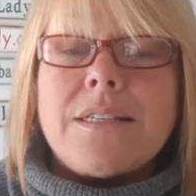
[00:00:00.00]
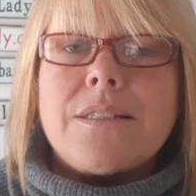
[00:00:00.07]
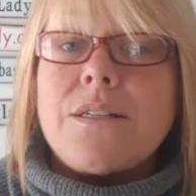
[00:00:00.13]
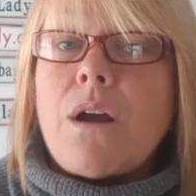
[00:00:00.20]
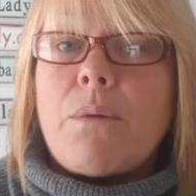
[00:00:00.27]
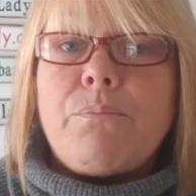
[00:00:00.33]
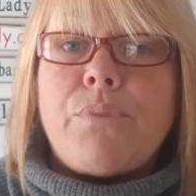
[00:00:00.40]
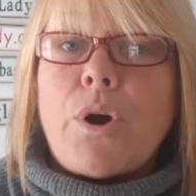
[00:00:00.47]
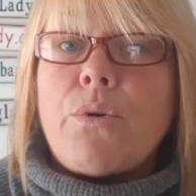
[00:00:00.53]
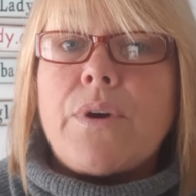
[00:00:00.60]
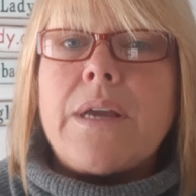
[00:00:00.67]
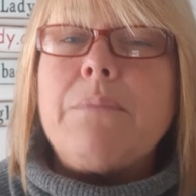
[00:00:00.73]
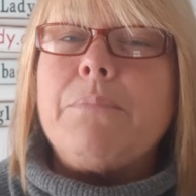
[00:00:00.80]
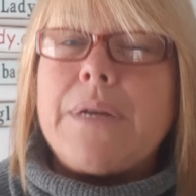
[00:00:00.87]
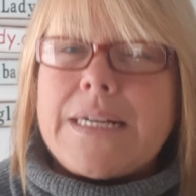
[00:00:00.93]
It's not
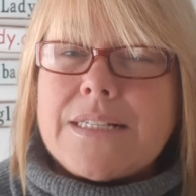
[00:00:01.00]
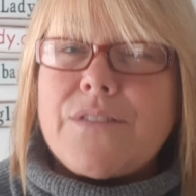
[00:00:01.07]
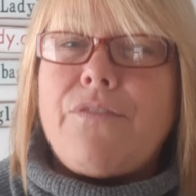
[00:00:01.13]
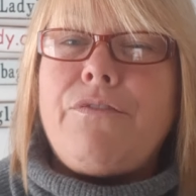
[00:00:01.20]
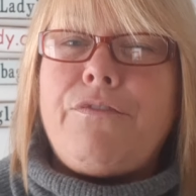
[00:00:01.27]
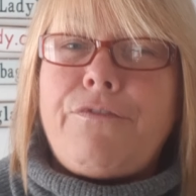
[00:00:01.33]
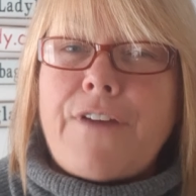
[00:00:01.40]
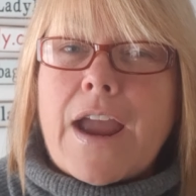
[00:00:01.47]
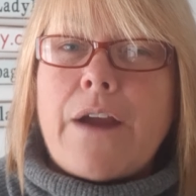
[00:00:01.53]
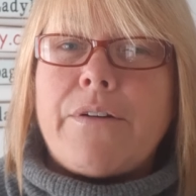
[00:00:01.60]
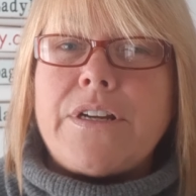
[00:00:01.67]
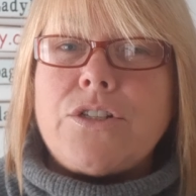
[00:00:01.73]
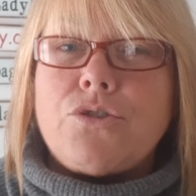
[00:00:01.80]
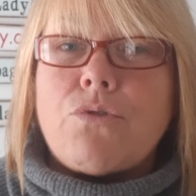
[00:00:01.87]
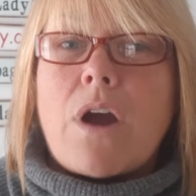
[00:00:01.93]
broken, but it's
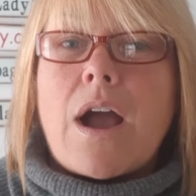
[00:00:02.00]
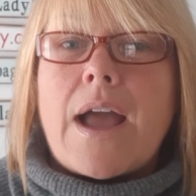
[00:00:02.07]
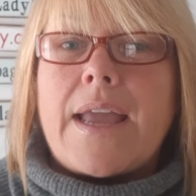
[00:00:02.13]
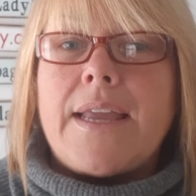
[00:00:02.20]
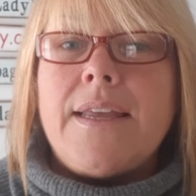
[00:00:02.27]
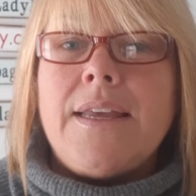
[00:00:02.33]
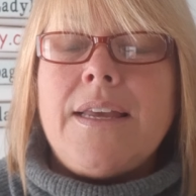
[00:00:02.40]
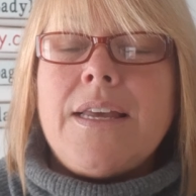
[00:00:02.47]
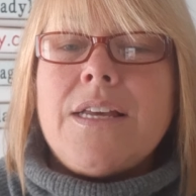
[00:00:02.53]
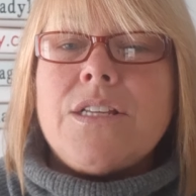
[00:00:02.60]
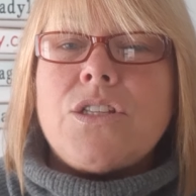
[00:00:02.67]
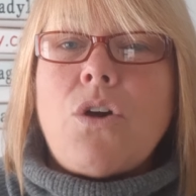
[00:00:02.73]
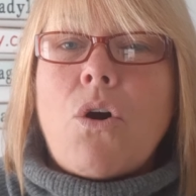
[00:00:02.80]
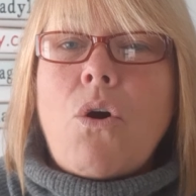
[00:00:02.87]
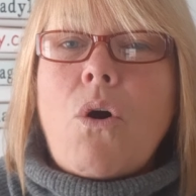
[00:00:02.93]
very dry.
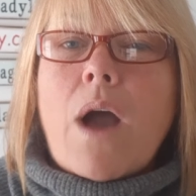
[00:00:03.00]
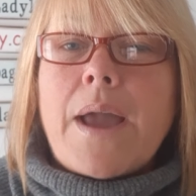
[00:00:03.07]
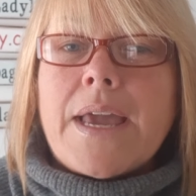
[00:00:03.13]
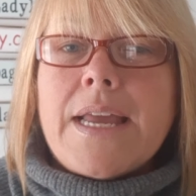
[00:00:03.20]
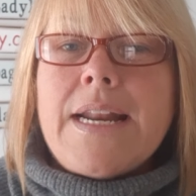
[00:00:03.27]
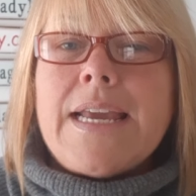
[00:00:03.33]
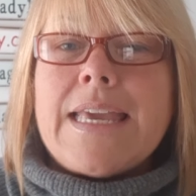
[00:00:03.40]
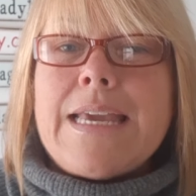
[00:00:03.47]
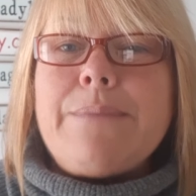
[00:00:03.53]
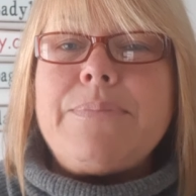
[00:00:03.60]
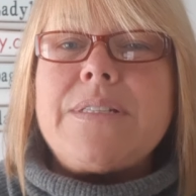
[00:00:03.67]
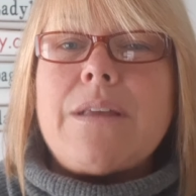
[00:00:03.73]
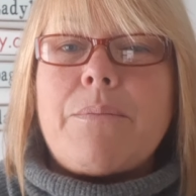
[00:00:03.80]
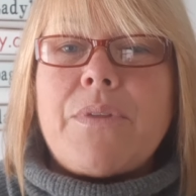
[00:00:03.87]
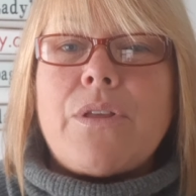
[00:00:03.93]
So I'm going to keep
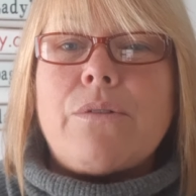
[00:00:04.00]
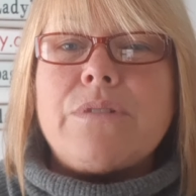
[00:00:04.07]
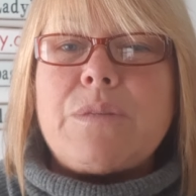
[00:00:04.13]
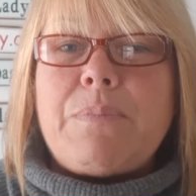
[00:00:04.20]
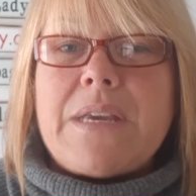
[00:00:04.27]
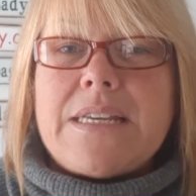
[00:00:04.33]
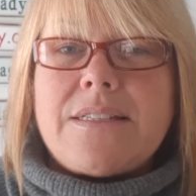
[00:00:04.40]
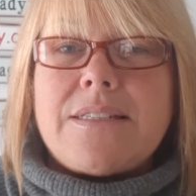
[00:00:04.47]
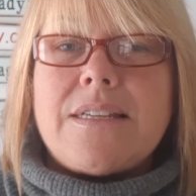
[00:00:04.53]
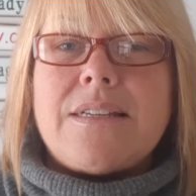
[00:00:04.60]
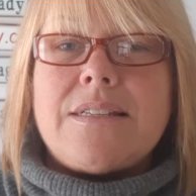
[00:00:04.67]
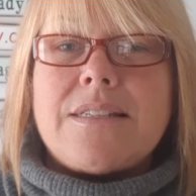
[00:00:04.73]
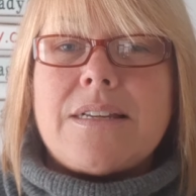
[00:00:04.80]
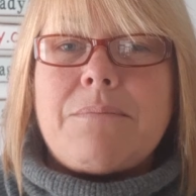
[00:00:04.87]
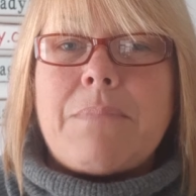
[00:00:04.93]
some of those
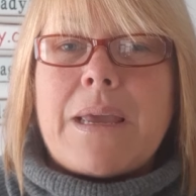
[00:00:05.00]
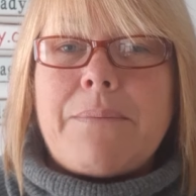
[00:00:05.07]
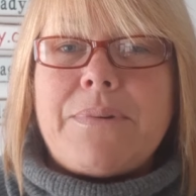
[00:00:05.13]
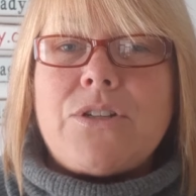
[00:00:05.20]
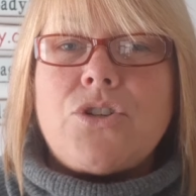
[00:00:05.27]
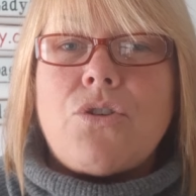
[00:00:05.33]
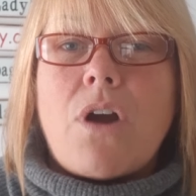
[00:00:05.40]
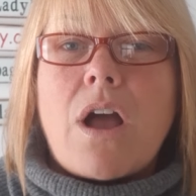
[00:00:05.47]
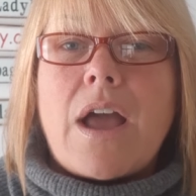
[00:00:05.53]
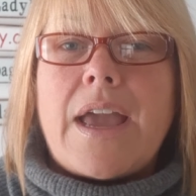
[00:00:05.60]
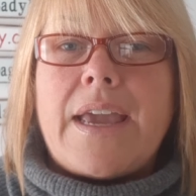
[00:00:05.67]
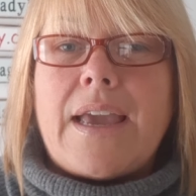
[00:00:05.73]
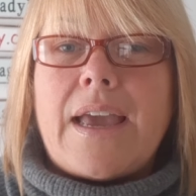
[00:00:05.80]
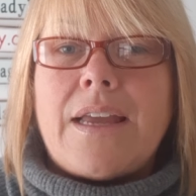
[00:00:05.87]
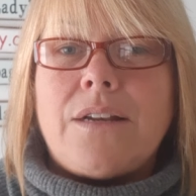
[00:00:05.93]
pieces and maybe
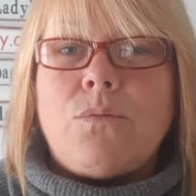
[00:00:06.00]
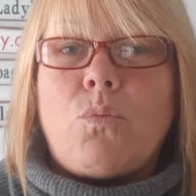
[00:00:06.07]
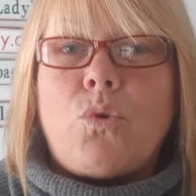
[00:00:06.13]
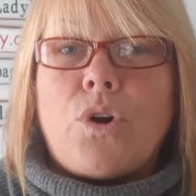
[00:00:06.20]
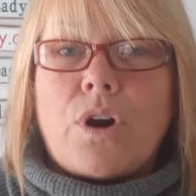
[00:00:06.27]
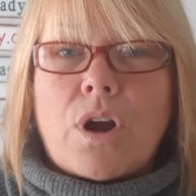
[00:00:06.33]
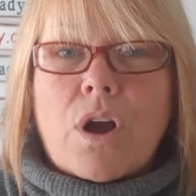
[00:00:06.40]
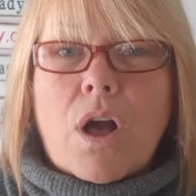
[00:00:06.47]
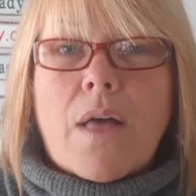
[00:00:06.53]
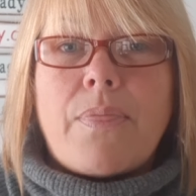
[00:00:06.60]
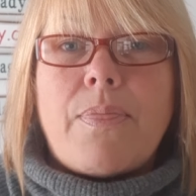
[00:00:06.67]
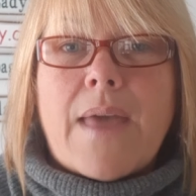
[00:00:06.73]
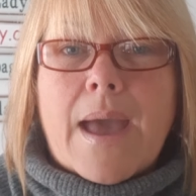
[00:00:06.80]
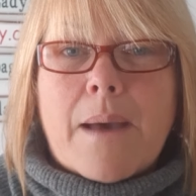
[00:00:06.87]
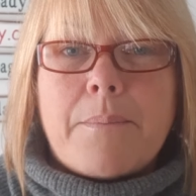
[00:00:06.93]
try and work
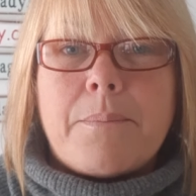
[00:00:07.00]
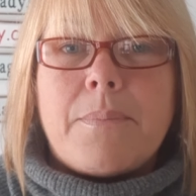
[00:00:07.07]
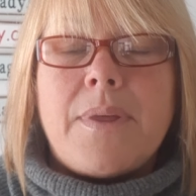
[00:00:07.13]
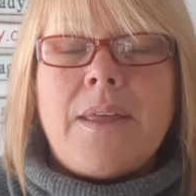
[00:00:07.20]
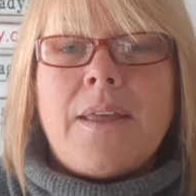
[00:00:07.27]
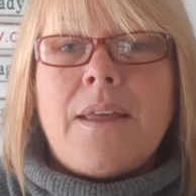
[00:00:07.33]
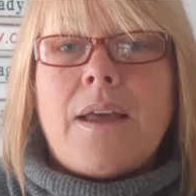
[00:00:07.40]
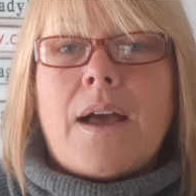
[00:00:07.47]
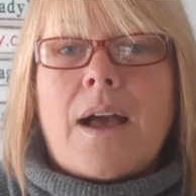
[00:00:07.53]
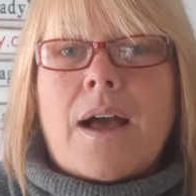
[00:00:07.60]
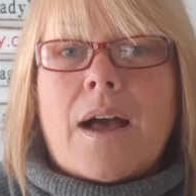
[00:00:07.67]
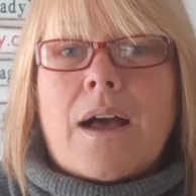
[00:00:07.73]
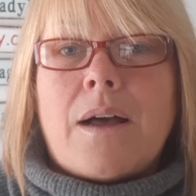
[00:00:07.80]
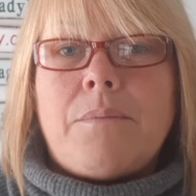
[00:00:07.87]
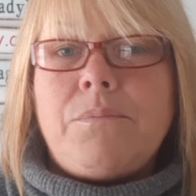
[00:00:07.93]
on them.
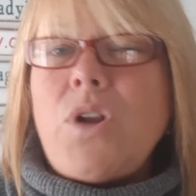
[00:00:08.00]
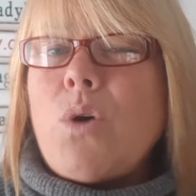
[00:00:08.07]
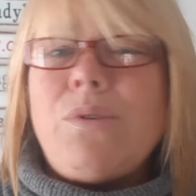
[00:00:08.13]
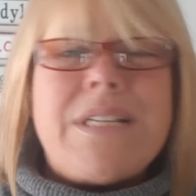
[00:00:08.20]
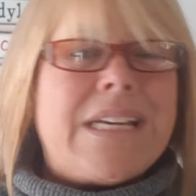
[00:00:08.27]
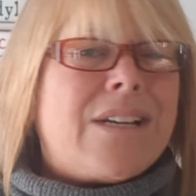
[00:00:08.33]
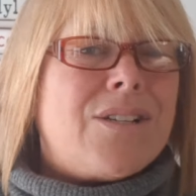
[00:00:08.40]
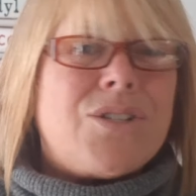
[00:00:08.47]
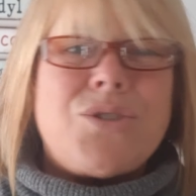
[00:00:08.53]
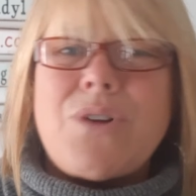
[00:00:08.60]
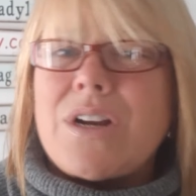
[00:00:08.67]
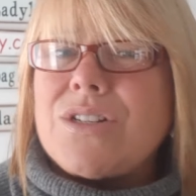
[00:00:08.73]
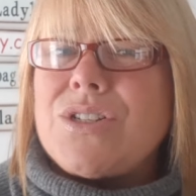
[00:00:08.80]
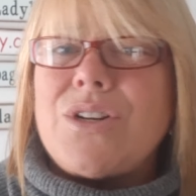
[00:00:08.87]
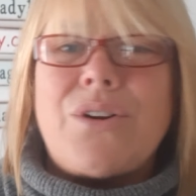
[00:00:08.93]
No
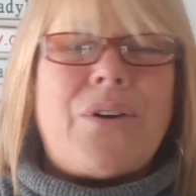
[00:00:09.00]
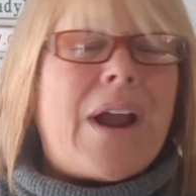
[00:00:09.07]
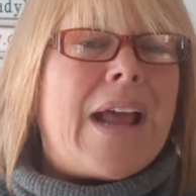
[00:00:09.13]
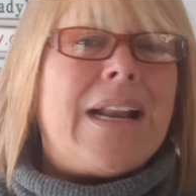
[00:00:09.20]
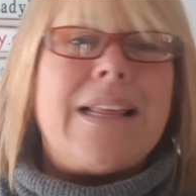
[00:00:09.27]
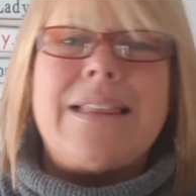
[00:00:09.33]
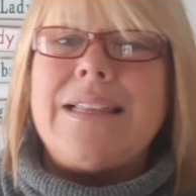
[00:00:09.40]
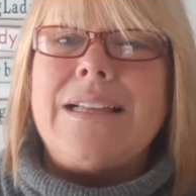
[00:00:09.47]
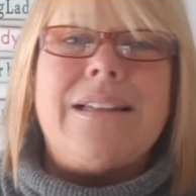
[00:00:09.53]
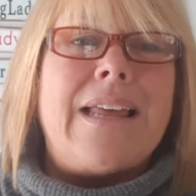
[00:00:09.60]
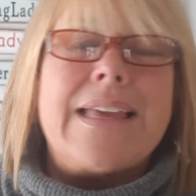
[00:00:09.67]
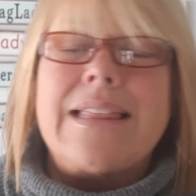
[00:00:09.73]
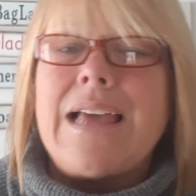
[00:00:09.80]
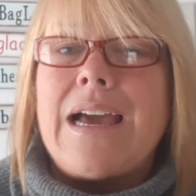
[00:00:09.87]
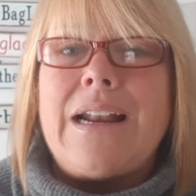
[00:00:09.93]
deconstruction or anything
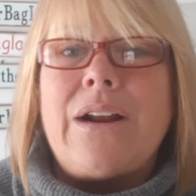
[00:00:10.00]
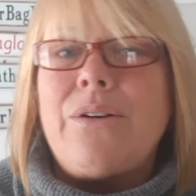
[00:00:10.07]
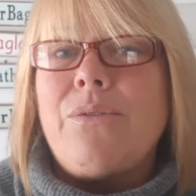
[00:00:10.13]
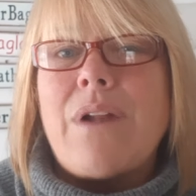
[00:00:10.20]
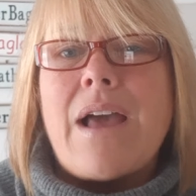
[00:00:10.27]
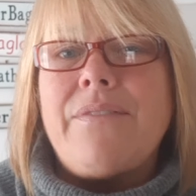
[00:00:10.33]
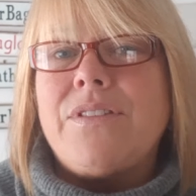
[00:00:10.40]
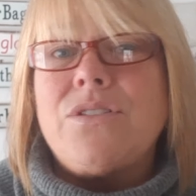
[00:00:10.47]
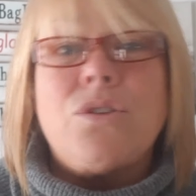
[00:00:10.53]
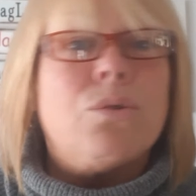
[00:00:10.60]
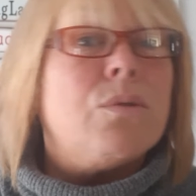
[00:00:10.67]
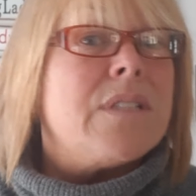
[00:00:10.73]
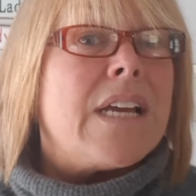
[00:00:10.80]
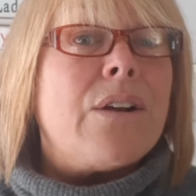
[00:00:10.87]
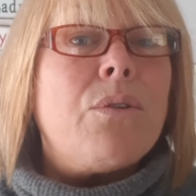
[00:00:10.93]
like that. I don't have the
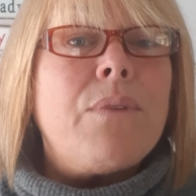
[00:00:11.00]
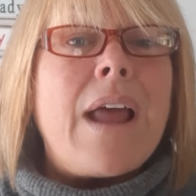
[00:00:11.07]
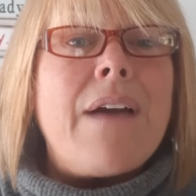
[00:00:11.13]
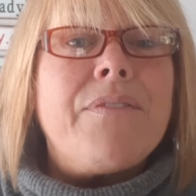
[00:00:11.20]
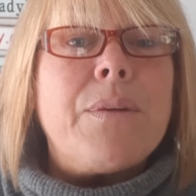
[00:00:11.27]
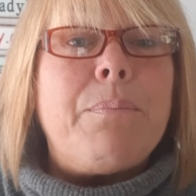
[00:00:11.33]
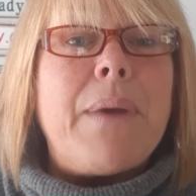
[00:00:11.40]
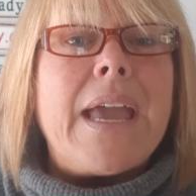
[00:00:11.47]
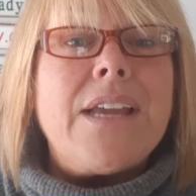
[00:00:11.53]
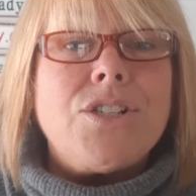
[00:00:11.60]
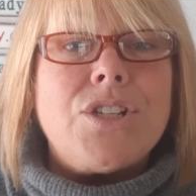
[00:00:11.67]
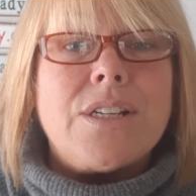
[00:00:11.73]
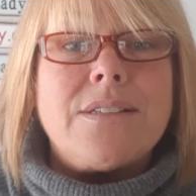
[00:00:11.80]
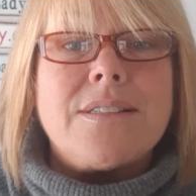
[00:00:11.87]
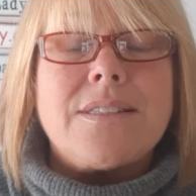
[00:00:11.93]
tools. I don't have the
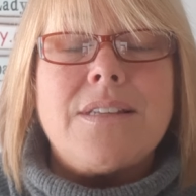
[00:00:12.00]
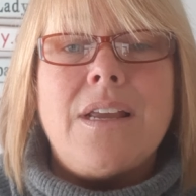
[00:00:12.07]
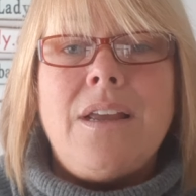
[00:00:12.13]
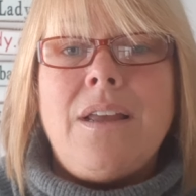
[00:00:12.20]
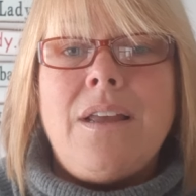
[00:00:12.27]
patience,